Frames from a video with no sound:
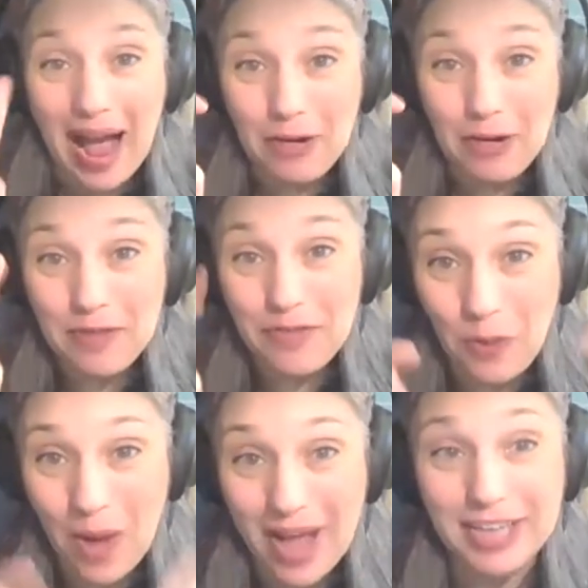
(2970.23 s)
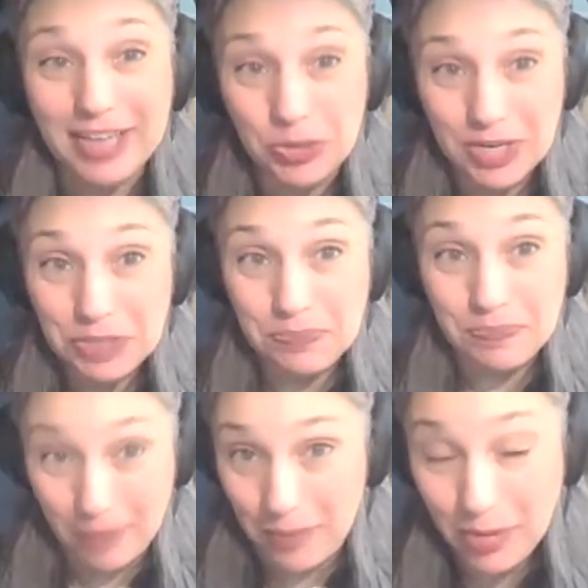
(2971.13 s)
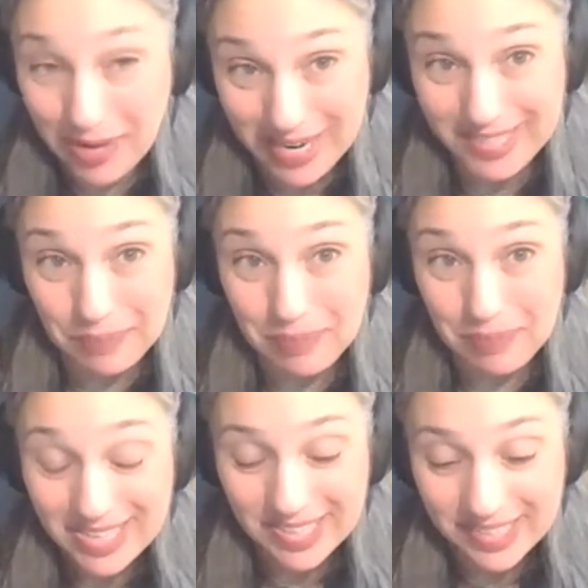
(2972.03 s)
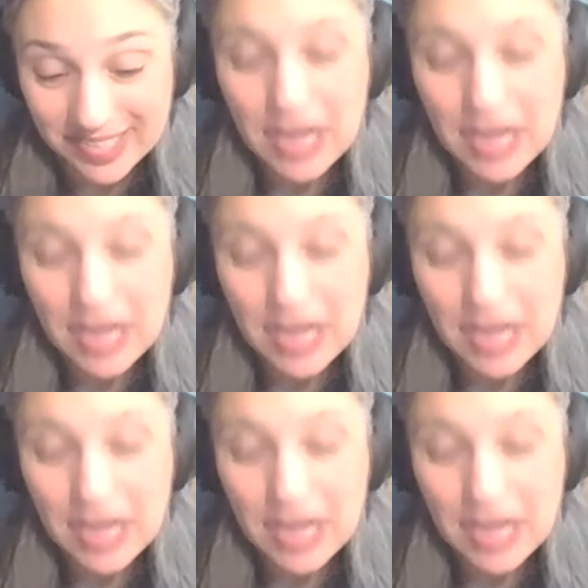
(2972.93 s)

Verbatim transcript: out of the way Jewish communities and places.